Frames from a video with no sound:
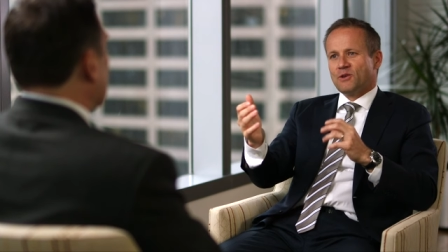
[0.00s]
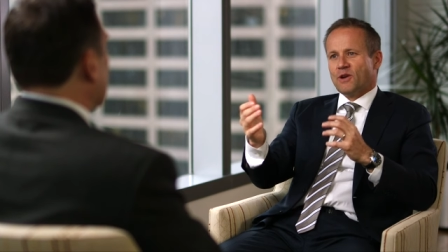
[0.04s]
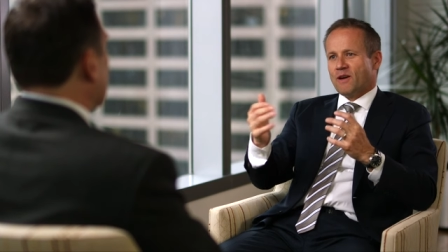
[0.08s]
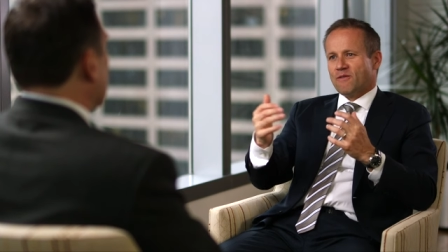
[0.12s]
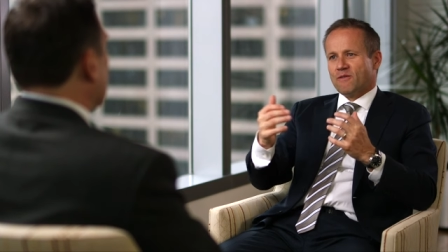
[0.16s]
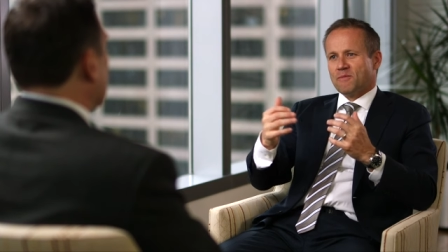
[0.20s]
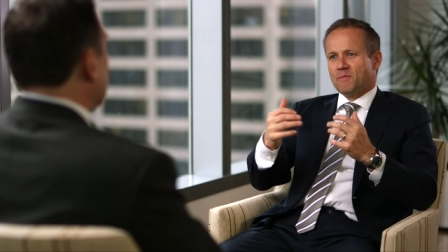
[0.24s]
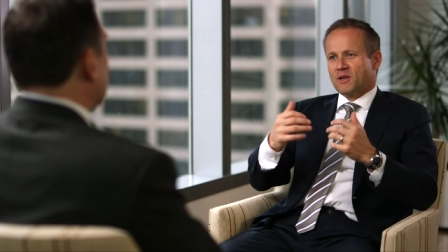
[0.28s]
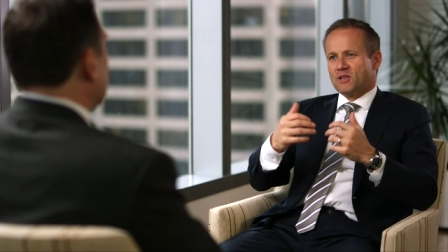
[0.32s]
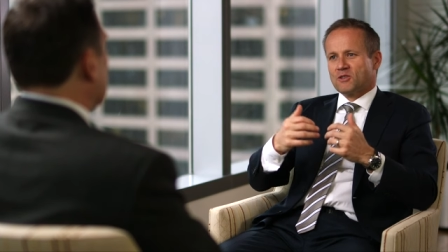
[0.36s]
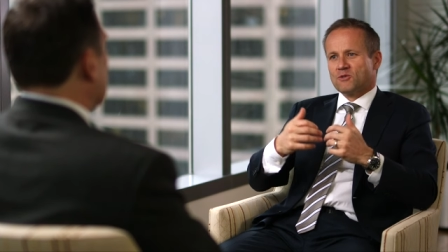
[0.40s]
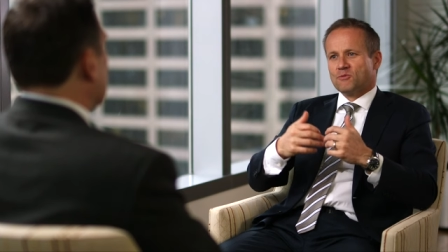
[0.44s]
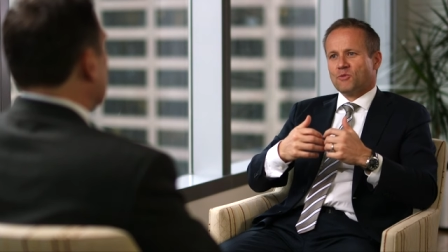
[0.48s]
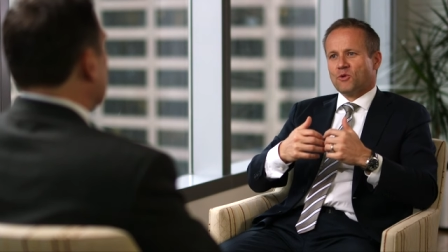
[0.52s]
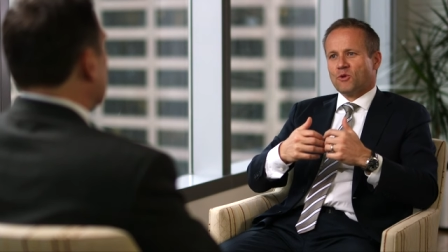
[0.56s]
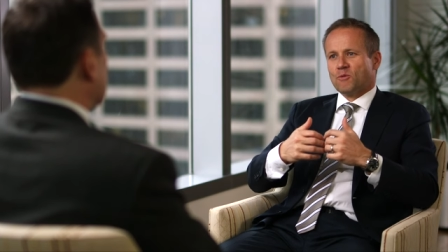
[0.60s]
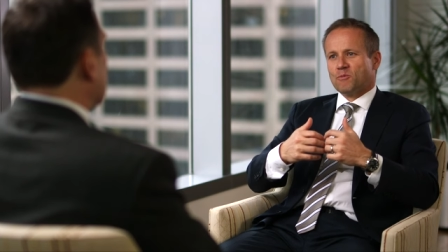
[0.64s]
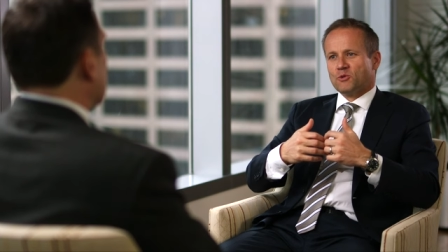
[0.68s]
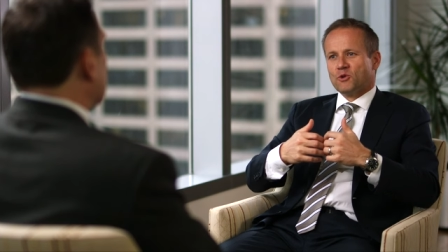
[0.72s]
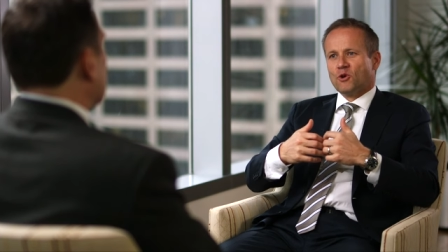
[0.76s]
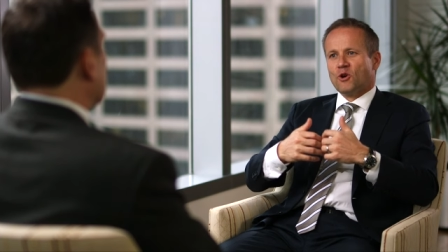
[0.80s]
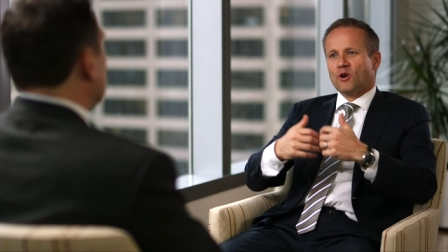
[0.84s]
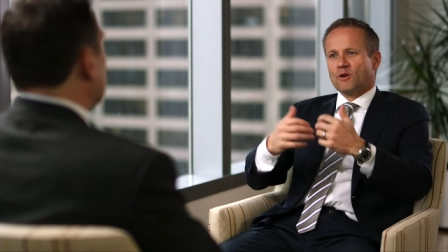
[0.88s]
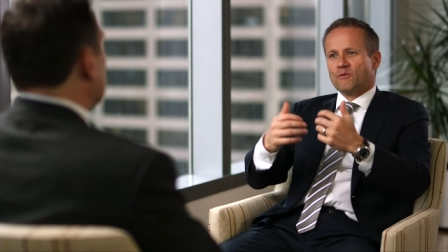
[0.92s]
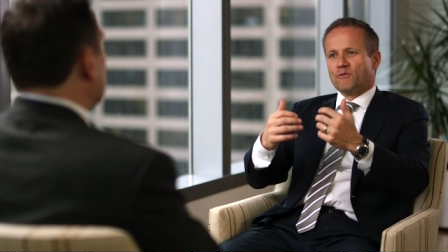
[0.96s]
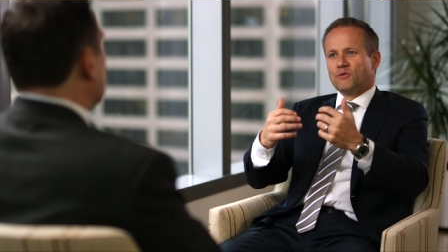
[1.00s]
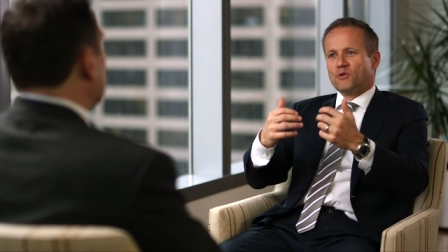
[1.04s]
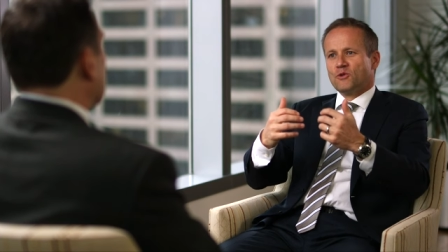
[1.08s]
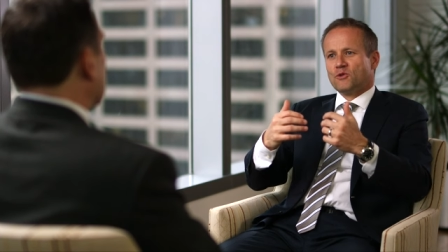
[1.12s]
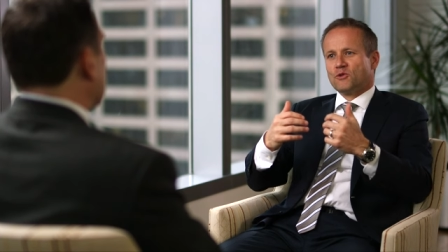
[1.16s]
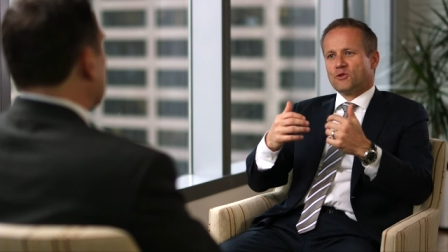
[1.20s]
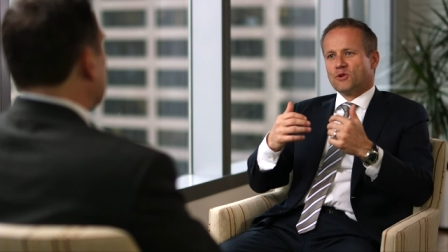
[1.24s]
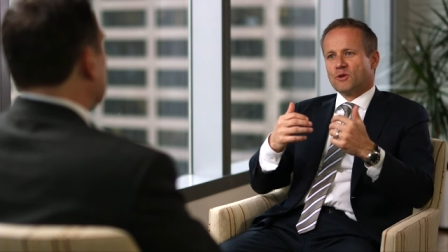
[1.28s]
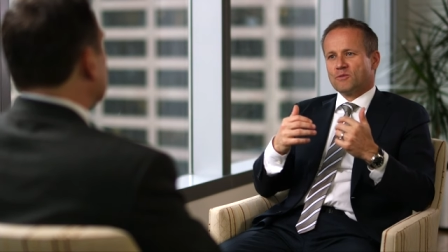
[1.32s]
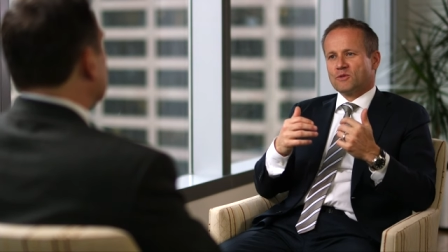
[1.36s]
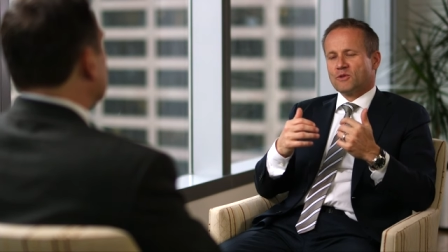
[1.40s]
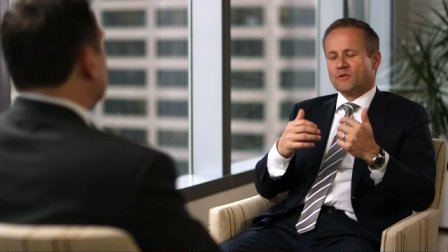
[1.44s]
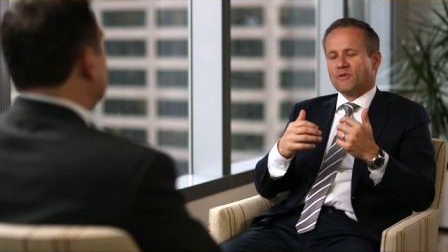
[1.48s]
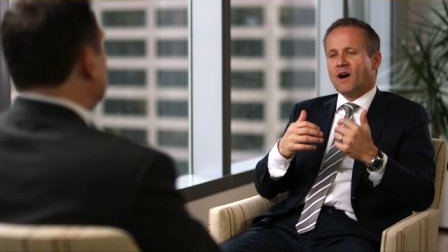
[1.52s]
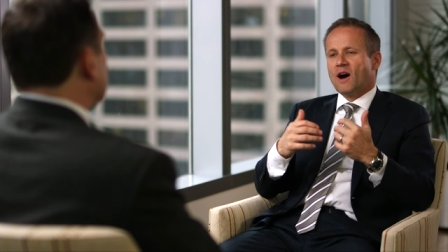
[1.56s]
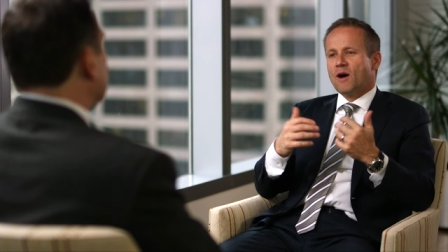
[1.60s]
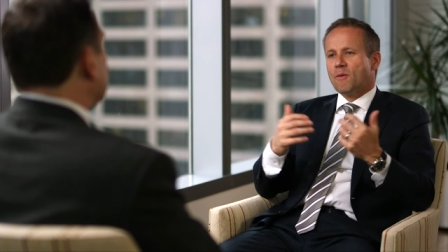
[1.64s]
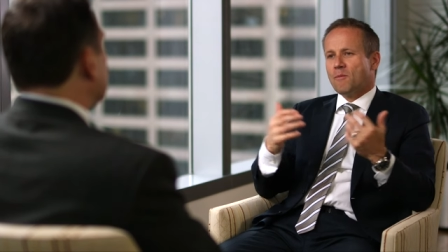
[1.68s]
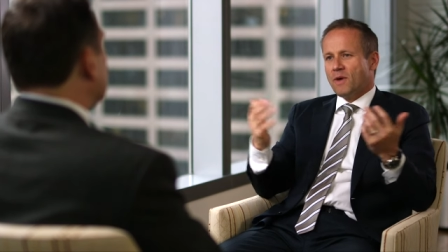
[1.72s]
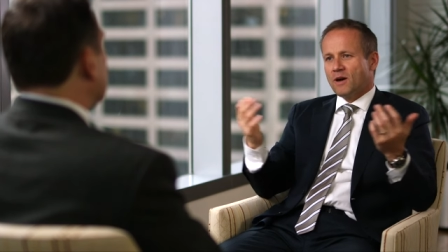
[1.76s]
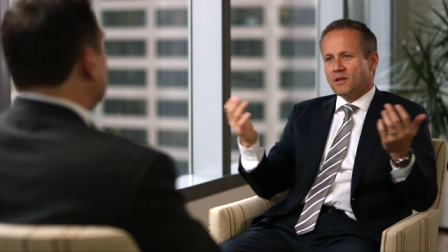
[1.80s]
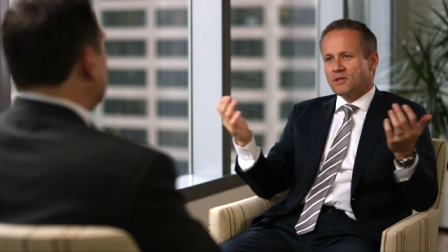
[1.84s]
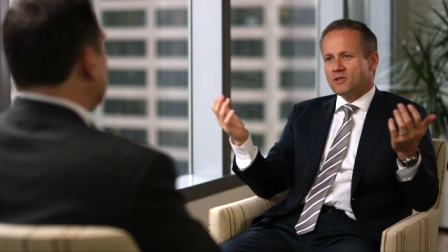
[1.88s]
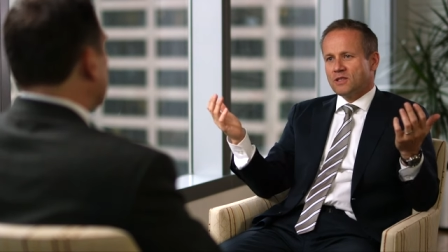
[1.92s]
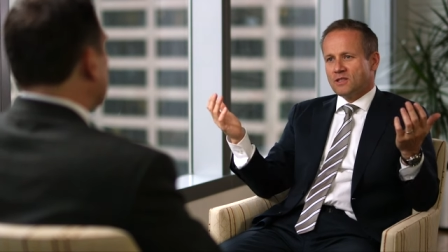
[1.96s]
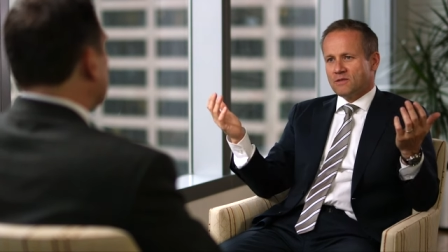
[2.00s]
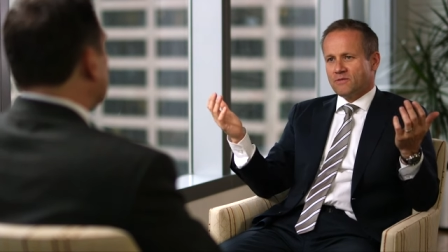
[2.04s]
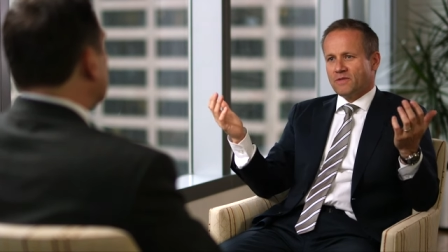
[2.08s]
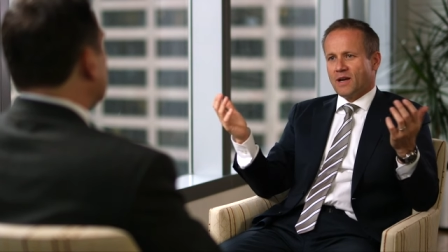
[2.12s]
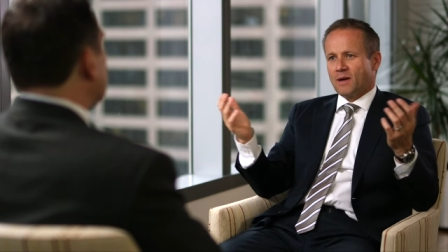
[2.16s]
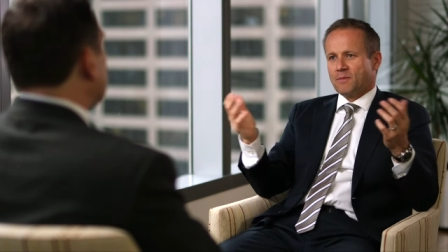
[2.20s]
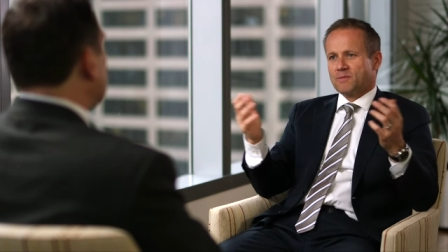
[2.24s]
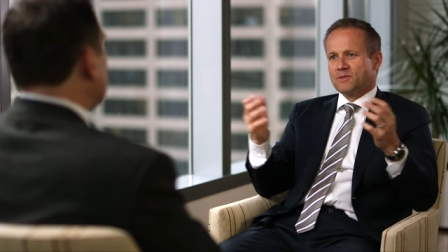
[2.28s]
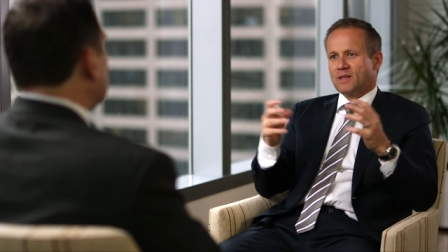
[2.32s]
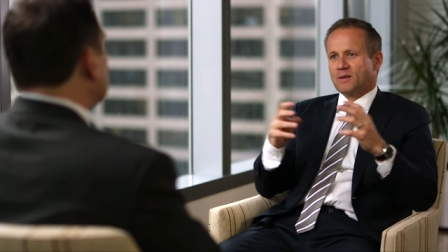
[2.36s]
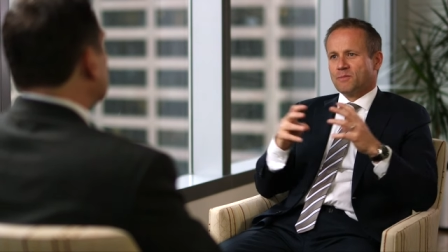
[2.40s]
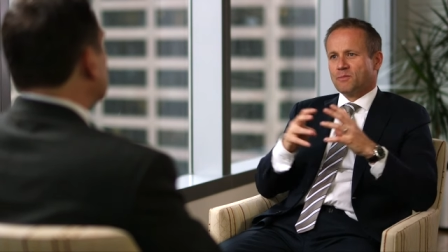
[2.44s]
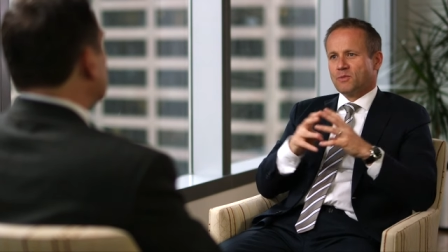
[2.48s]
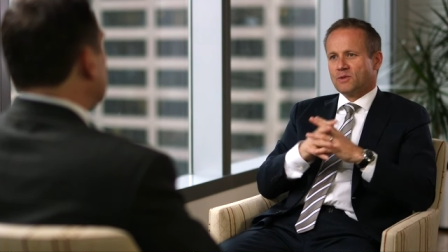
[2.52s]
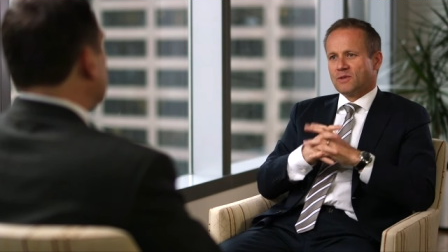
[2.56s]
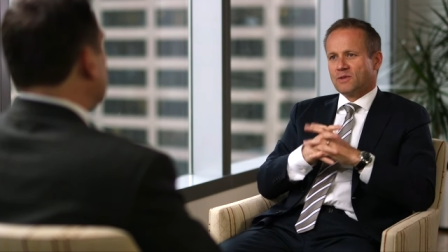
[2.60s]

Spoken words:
you have a much more broader view in terms of how much is the upside